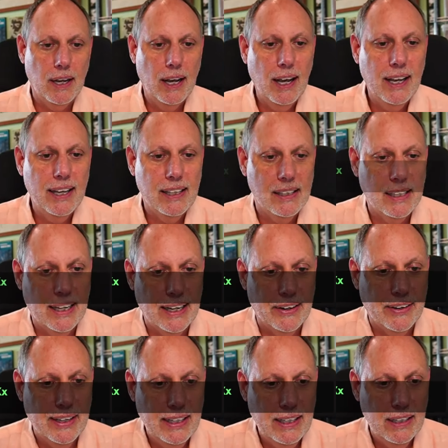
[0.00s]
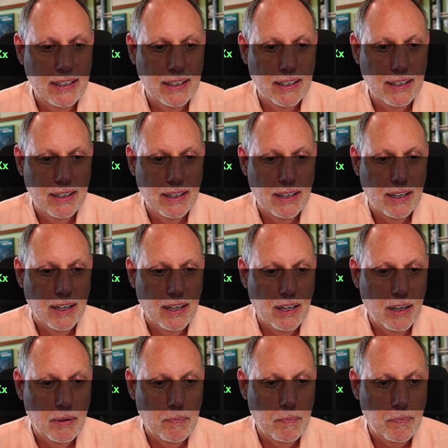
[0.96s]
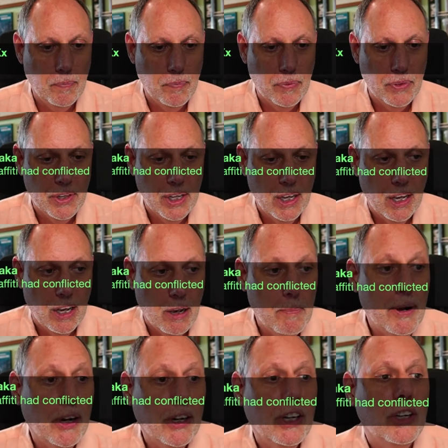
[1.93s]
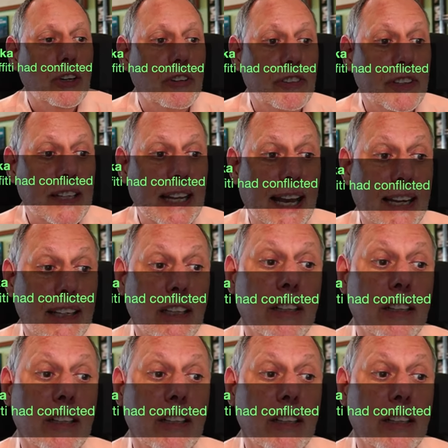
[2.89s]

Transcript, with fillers: hi, Larry. Um, American Graffiti had